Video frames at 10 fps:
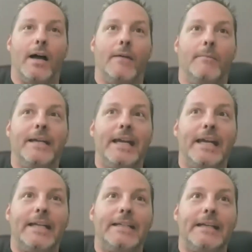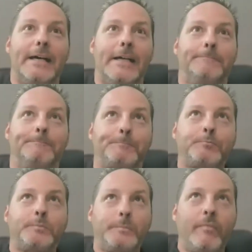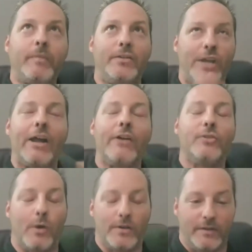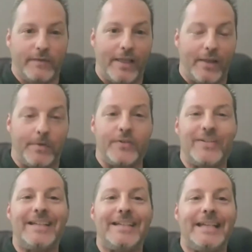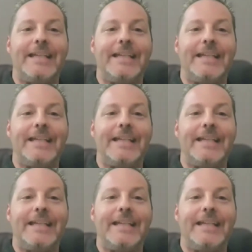And shout out to our developers.